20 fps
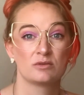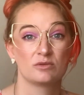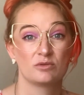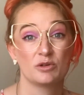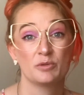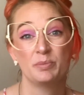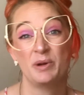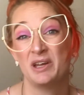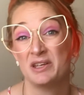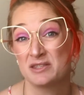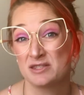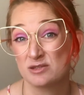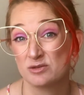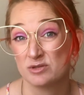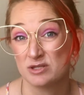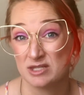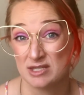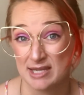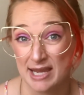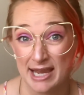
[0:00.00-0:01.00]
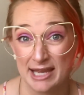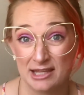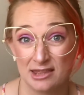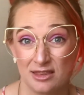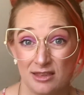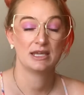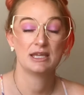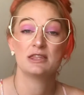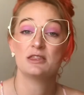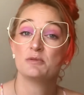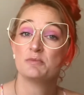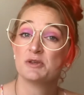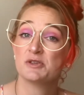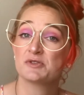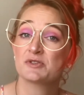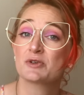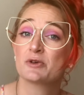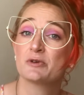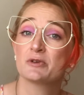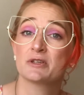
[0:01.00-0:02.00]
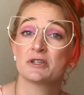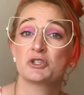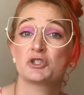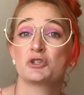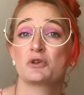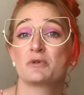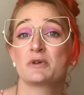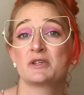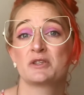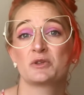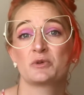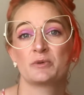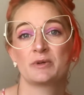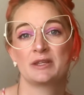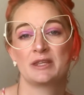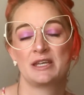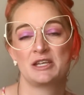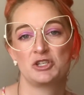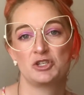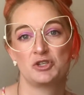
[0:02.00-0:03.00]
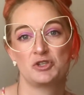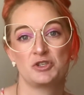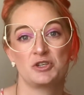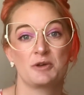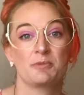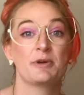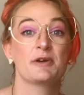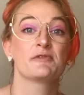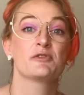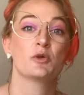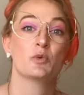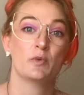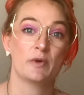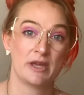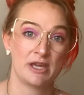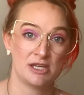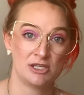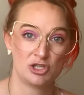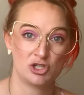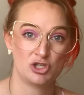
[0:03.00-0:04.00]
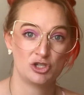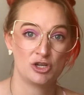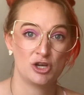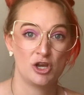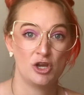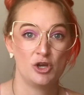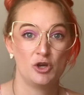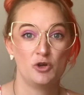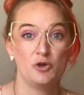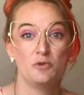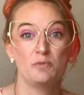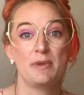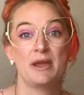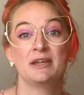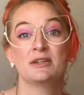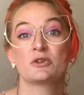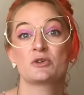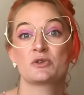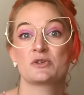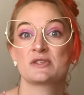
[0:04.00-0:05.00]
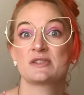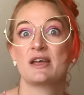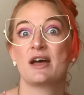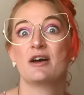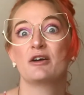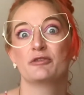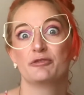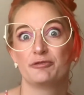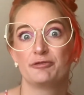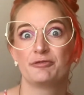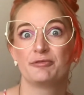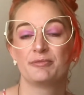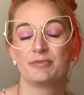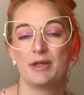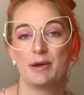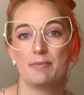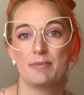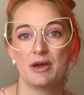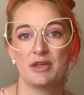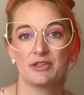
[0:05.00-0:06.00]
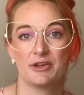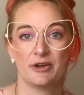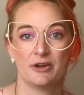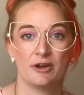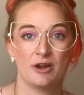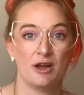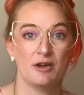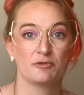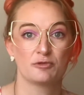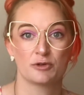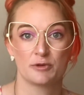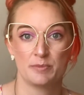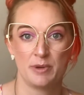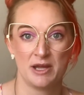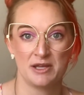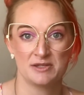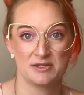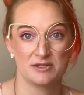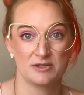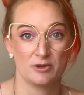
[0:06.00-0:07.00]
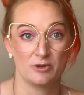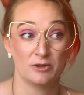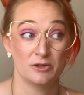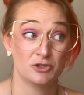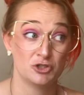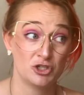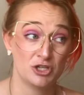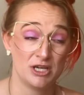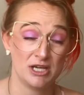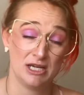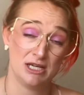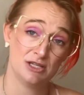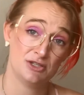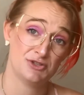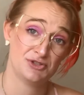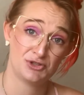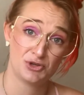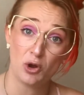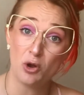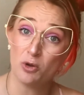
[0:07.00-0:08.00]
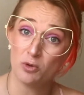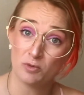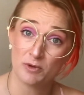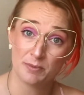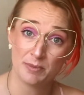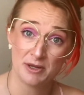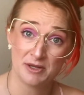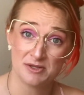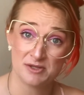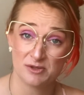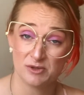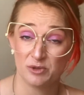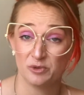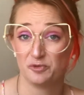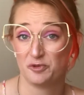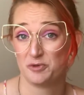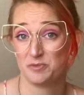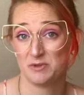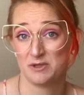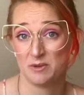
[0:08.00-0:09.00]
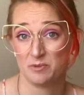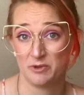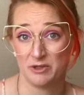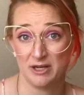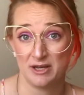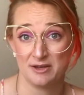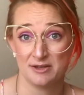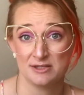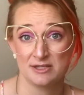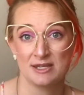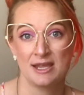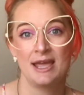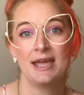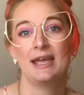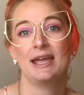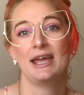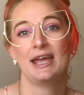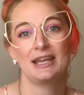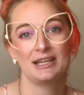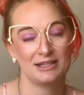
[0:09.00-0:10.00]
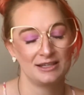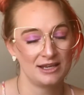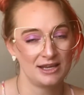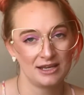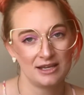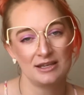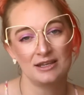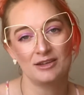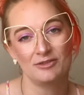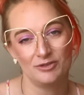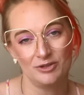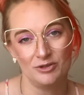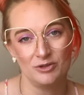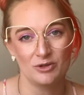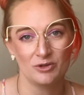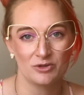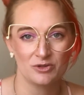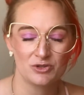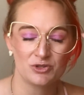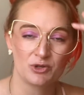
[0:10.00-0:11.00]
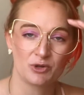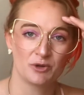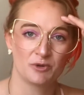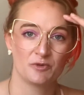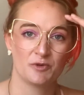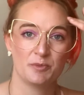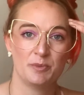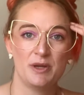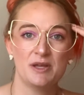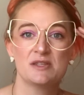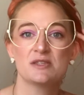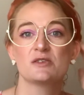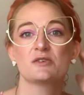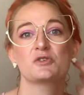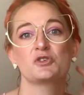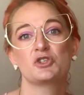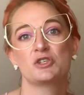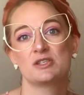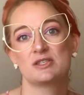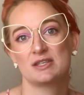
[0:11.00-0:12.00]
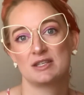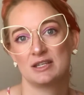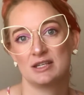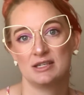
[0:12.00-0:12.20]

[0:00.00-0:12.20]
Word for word: Rapunzel's death. In the musical, it's showing the relationship of the witch who made herself the mother of Rapunzel and she stole Rapunzel from someone else. And if you know the story of Rapunzel, she's in a